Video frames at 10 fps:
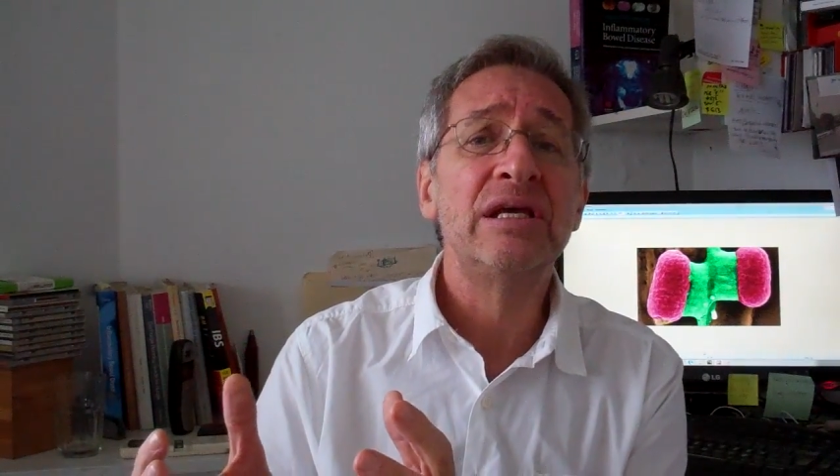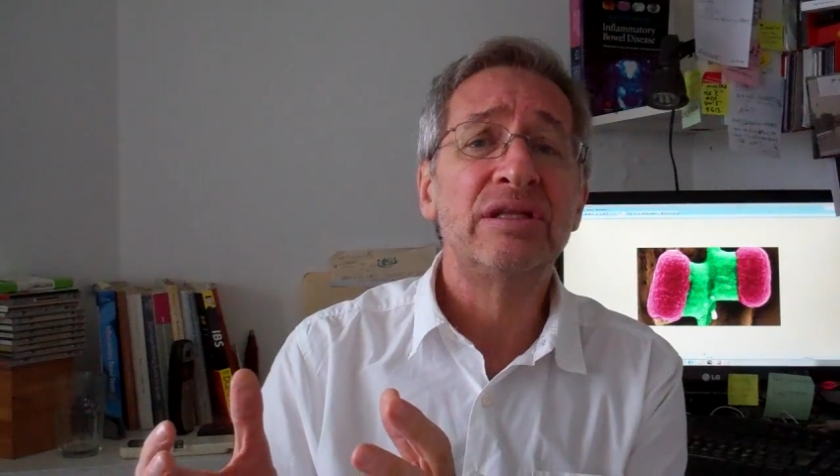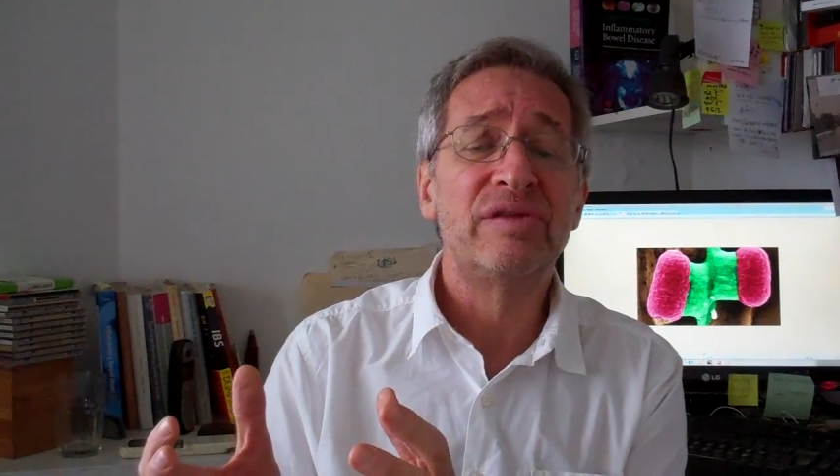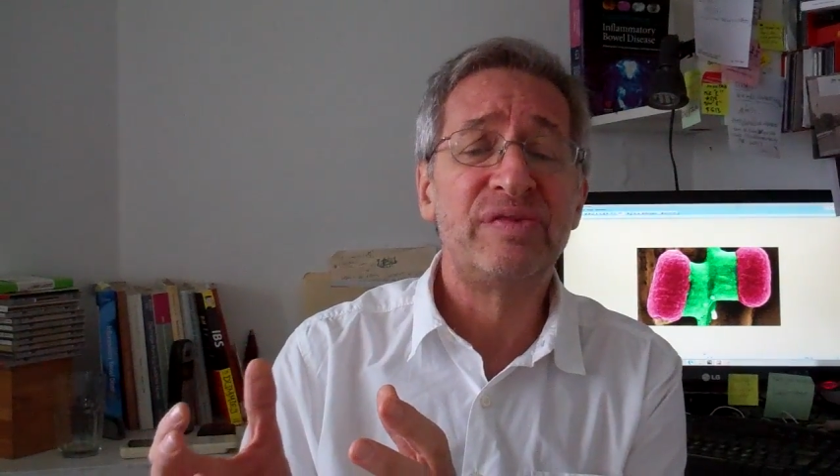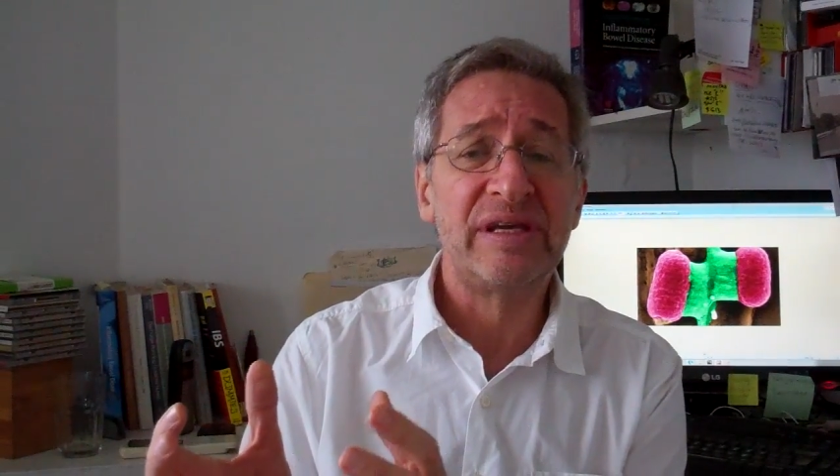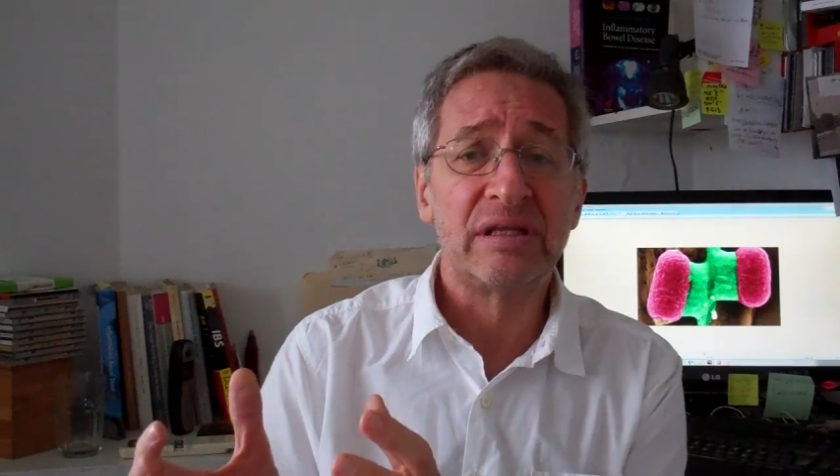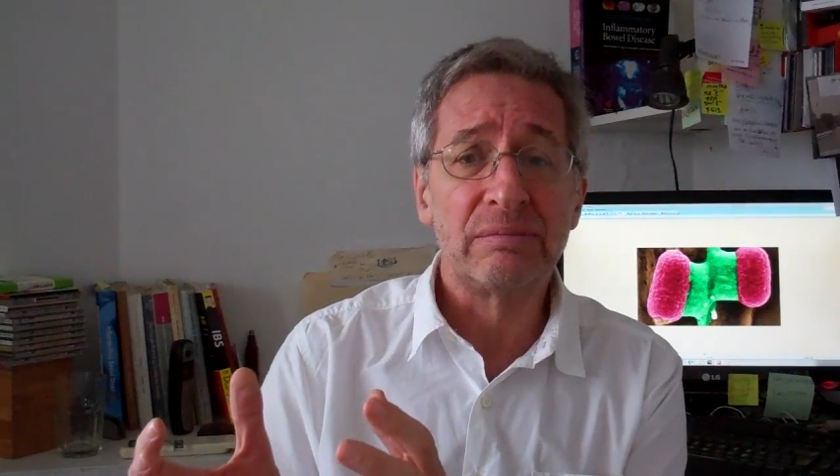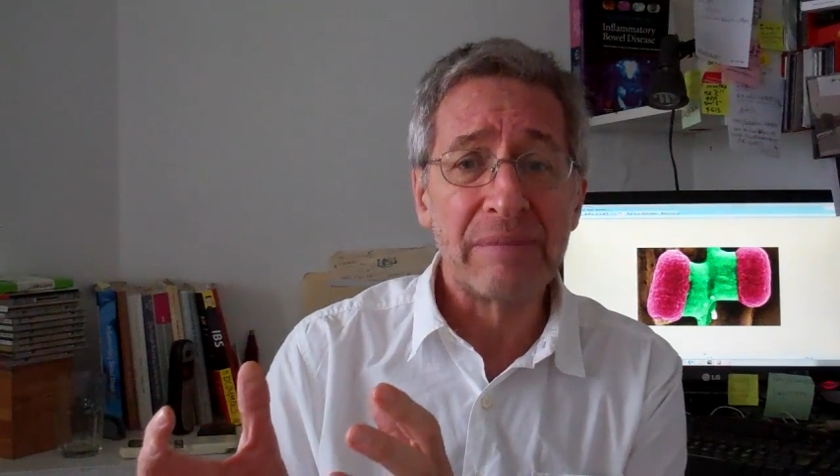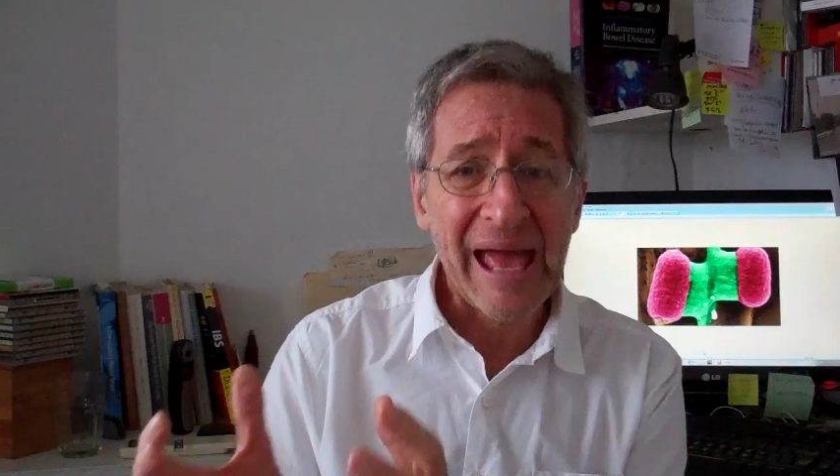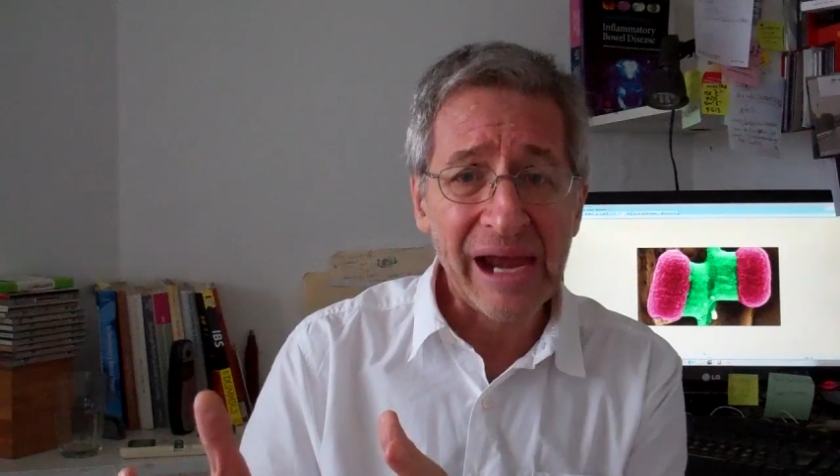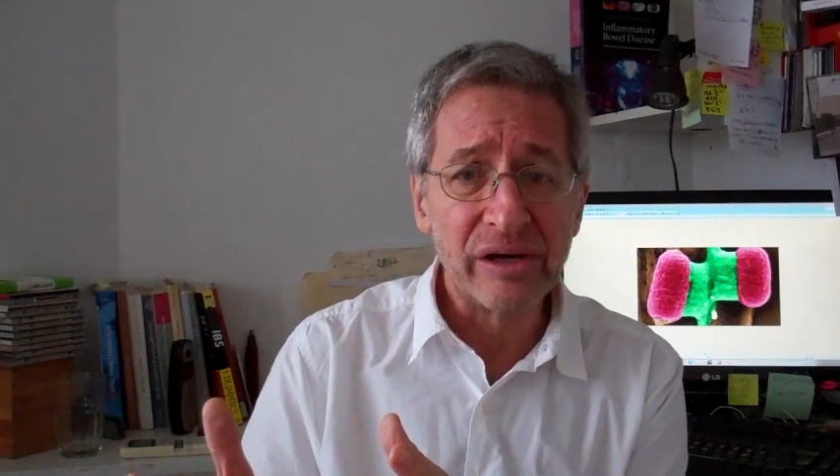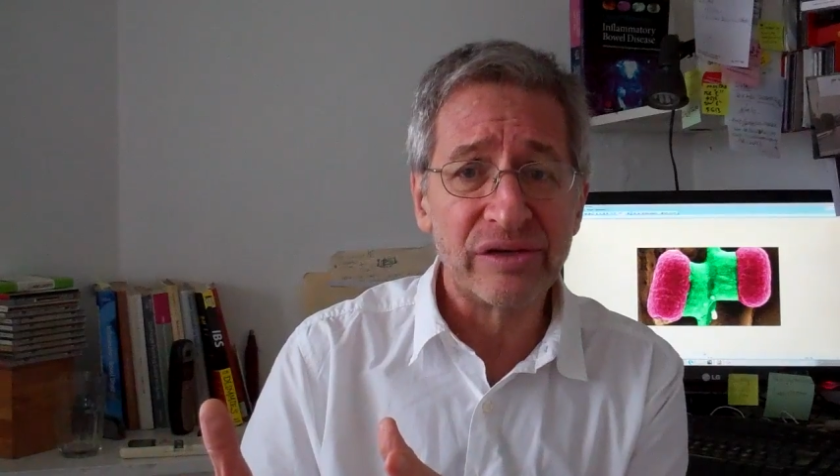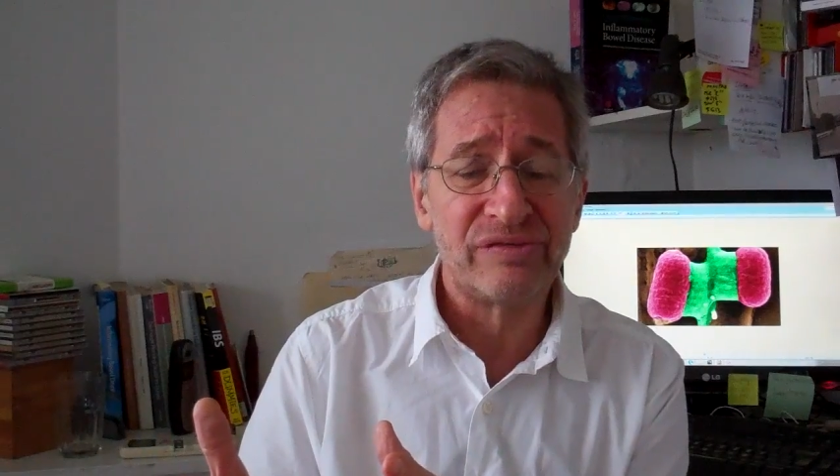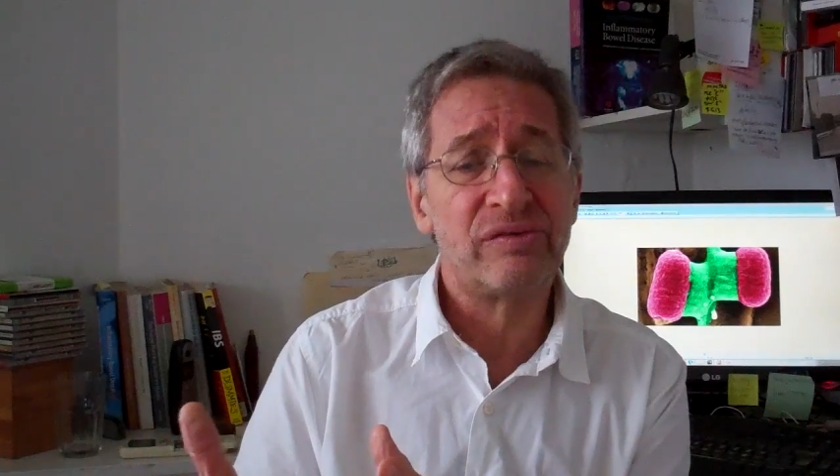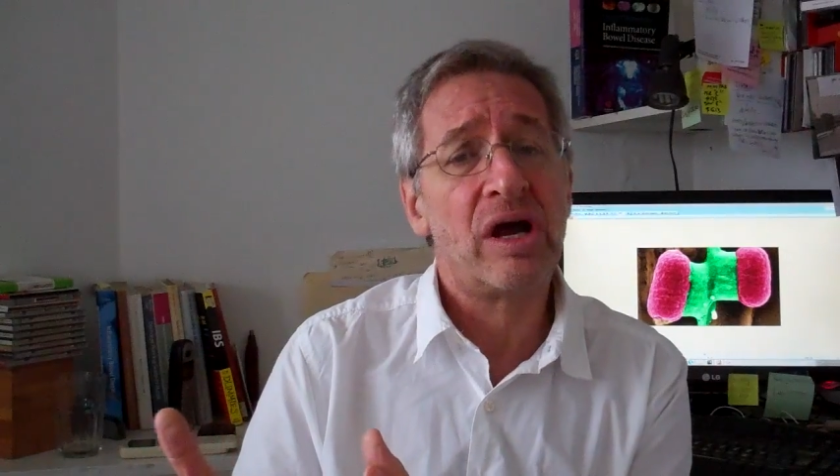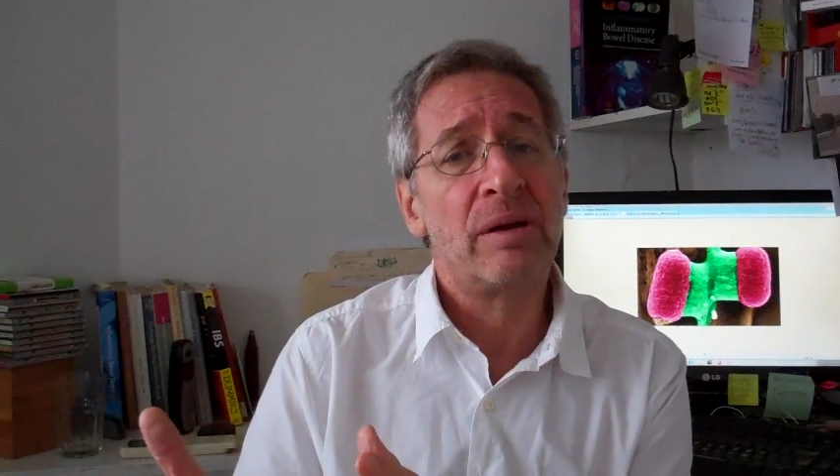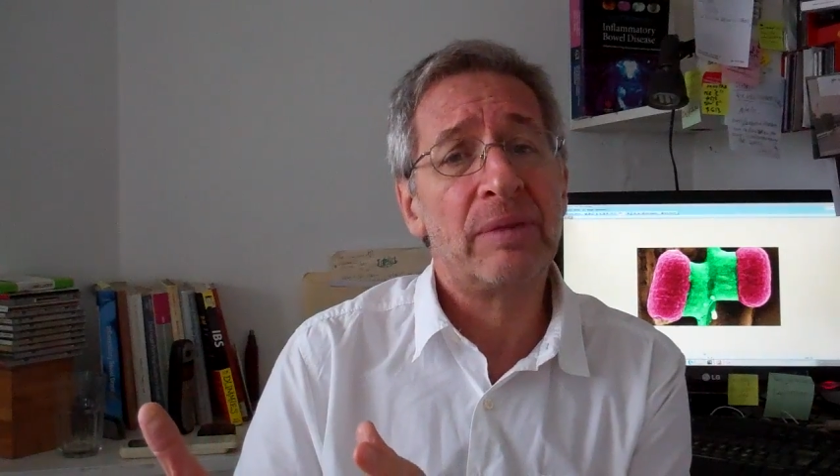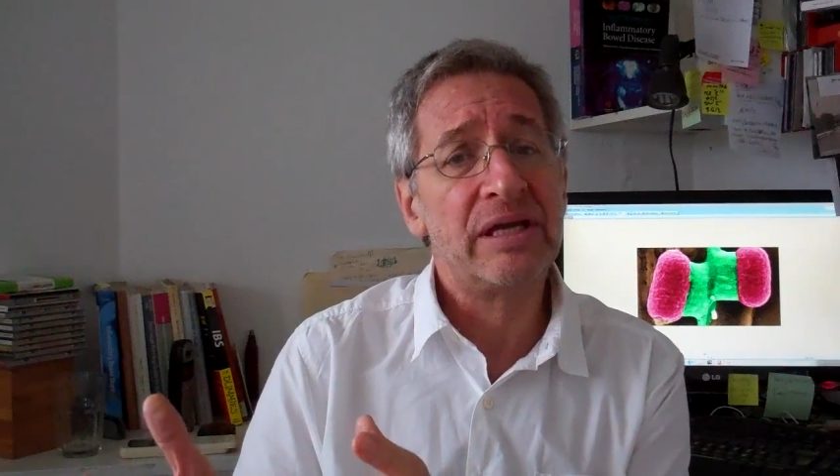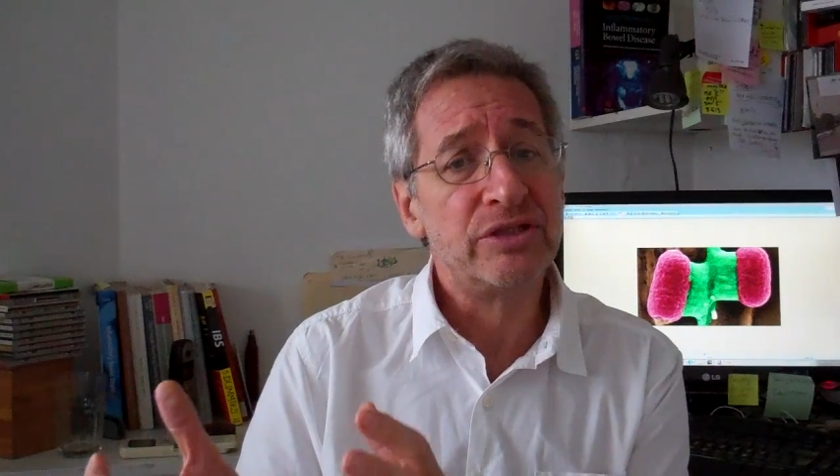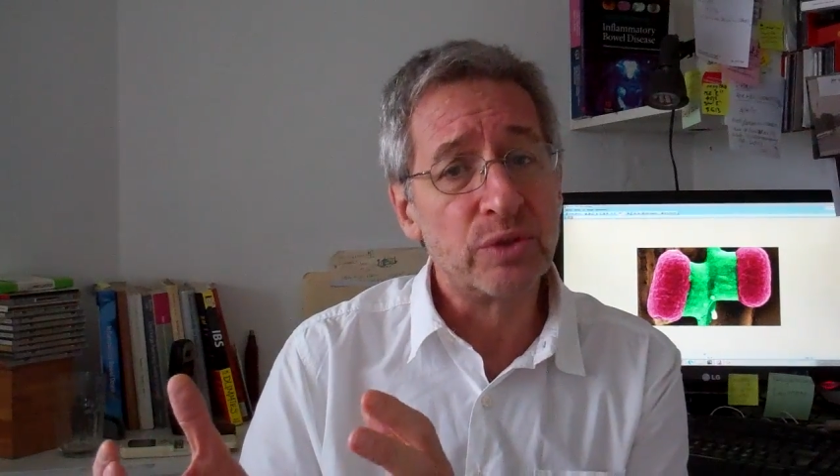the fecal matter from
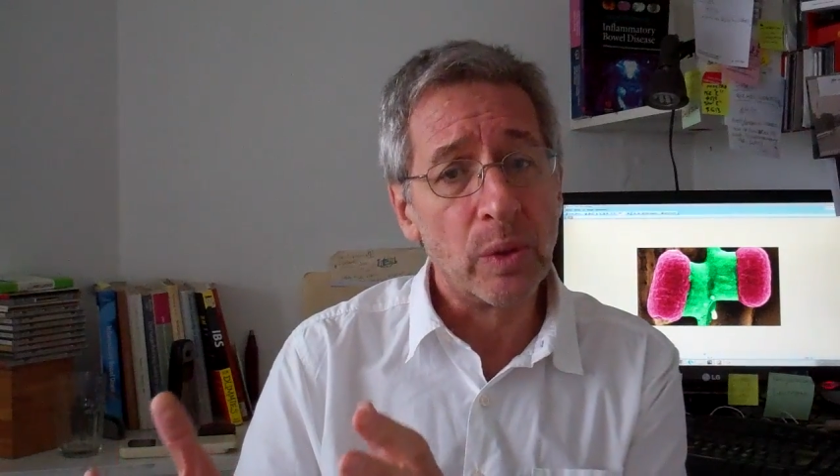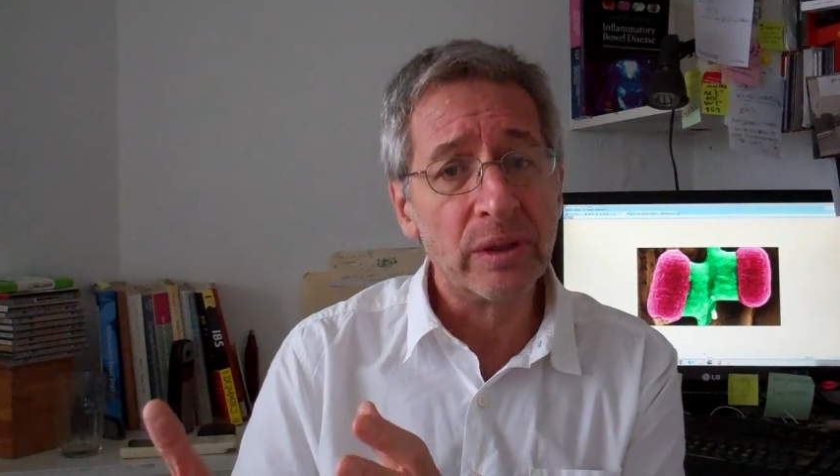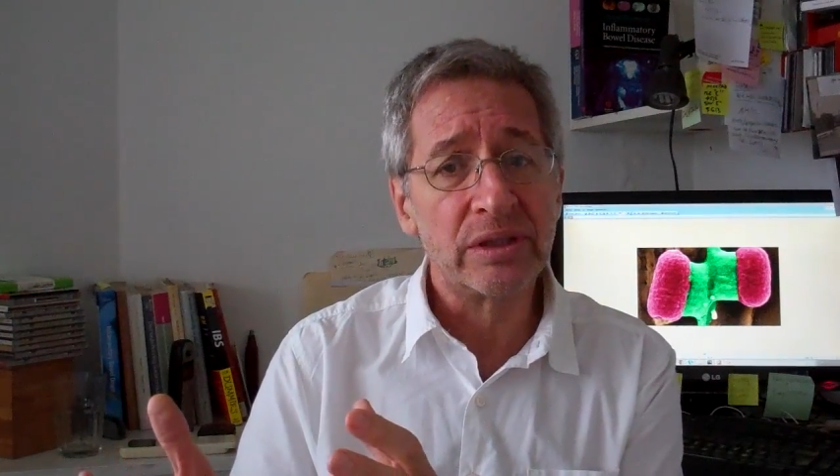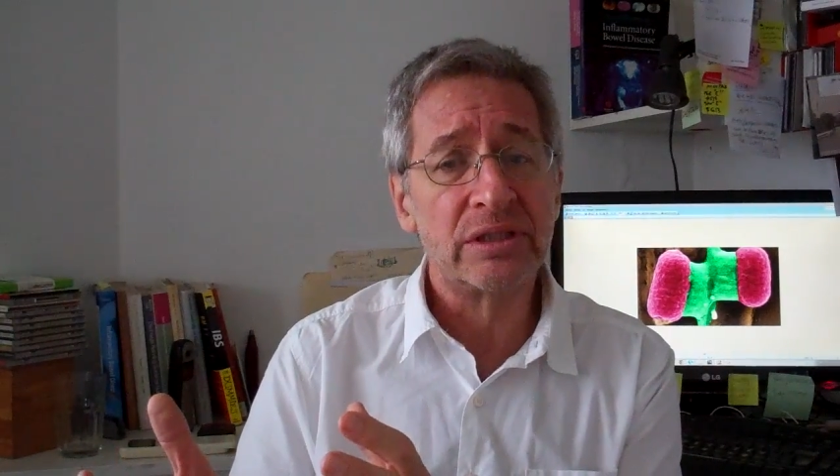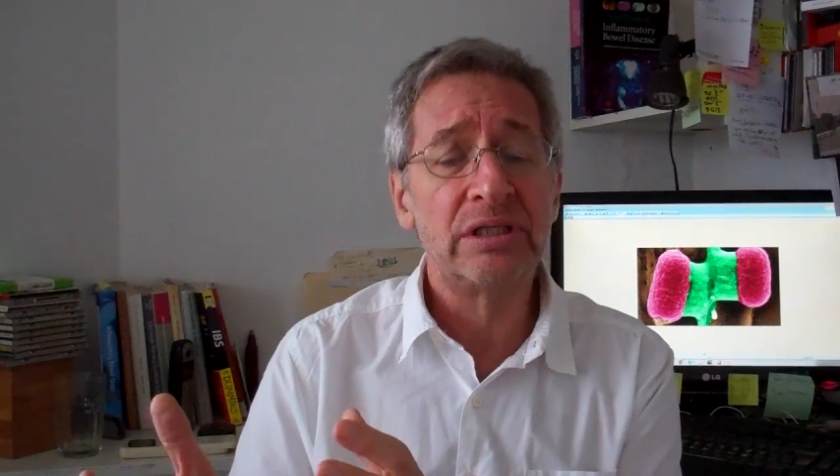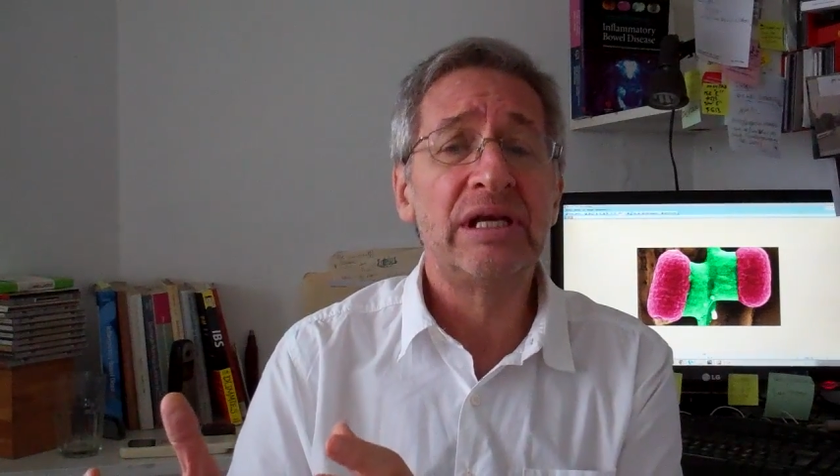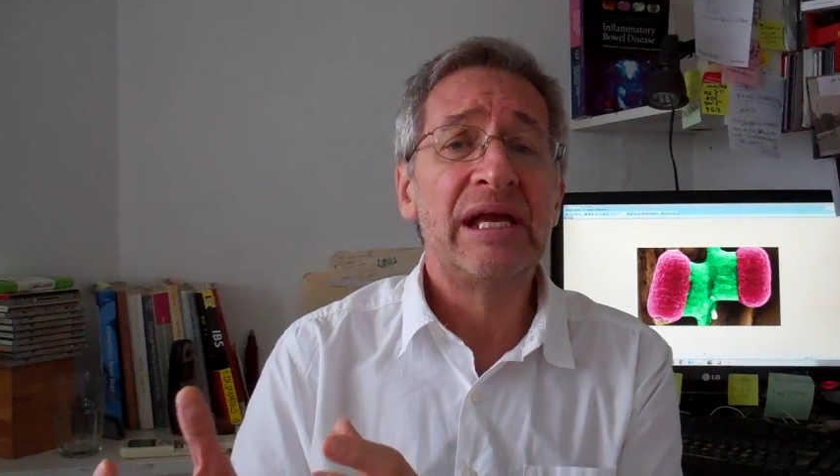a donor